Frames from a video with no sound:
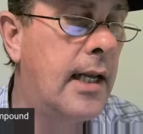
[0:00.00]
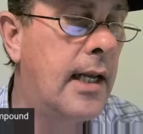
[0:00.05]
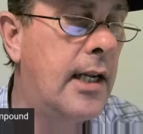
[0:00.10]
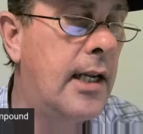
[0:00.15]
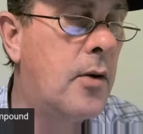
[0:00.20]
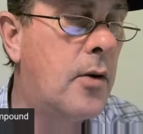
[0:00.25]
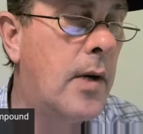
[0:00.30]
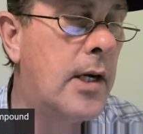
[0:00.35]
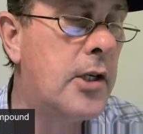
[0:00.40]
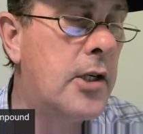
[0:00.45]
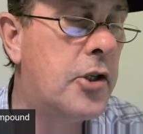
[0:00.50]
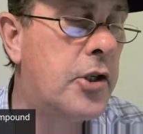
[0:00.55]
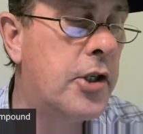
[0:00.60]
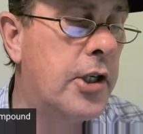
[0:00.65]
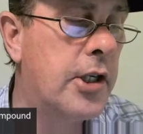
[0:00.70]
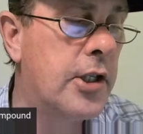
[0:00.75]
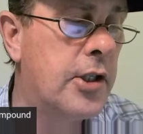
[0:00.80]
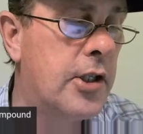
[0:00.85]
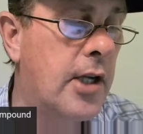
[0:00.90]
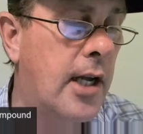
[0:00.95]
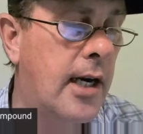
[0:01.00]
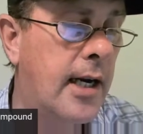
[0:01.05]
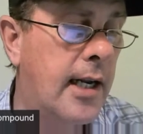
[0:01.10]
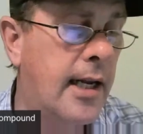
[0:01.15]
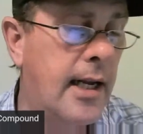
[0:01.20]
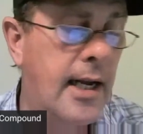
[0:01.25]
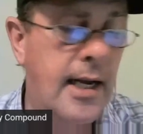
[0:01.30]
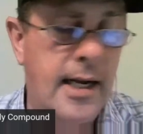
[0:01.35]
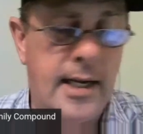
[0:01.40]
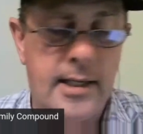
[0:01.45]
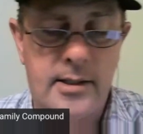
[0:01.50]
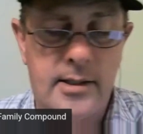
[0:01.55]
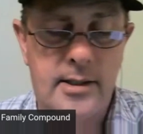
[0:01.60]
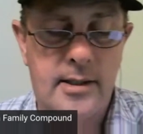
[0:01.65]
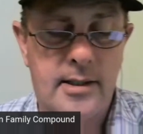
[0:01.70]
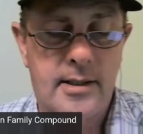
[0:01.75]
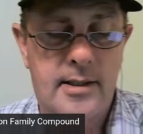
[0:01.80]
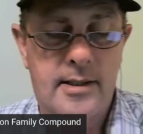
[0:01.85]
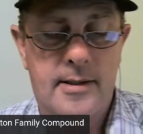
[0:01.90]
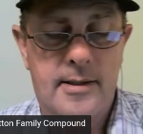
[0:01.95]
any questions on it,
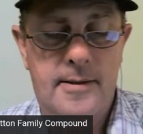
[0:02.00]
guys?